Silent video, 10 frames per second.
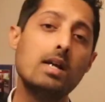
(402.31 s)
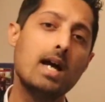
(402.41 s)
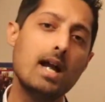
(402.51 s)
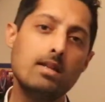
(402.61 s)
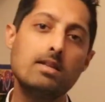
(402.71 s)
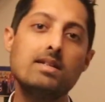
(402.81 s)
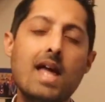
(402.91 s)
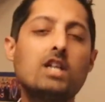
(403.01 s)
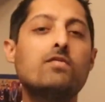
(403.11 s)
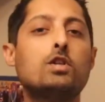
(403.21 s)
and in the
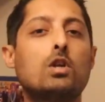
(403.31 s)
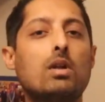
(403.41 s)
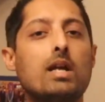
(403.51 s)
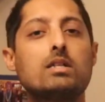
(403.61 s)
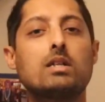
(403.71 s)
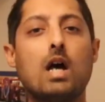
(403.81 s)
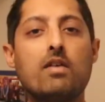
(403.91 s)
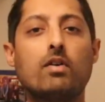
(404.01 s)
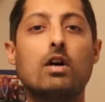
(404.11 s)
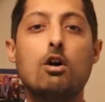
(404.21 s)
next video I'd like to
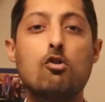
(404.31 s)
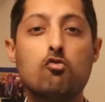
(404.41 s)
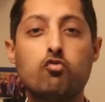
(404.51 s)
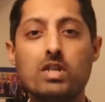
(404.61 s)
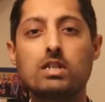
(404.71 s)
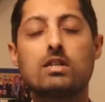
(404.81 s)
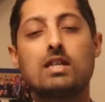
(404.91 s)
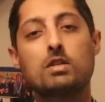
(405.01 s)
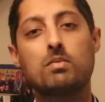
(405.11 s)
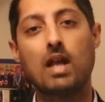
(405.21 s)
cover risk
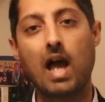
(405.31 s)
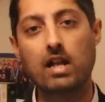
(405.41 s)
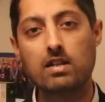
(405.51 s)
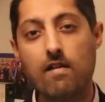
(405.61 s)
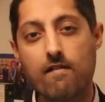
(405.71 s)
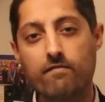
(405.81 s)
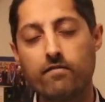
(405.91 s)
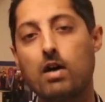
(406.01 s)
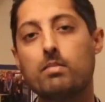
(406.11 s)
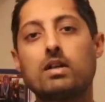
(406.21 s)
assessment and
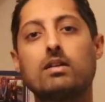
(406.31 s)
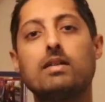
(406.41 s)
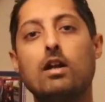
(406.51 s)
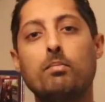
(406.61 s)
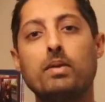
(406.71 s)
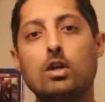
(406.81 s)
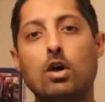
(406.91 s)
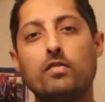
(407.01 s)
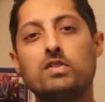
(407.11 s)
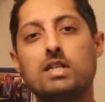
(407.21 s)
pharmacotherapy
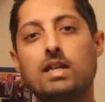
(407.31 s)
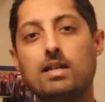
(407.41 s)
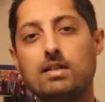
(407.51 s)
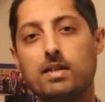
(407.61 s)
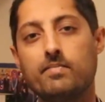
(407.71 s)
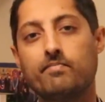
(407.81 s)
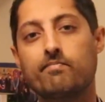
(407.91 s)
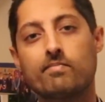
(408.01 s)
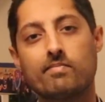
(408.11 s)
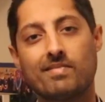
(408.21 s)
of CKD.
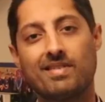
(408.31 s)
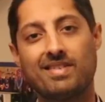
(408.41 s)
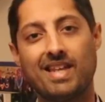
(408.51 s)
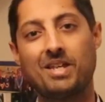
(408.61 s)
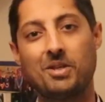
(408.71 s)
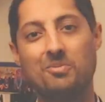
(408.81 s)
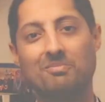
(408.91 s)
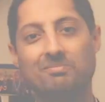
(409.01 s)
Thank you.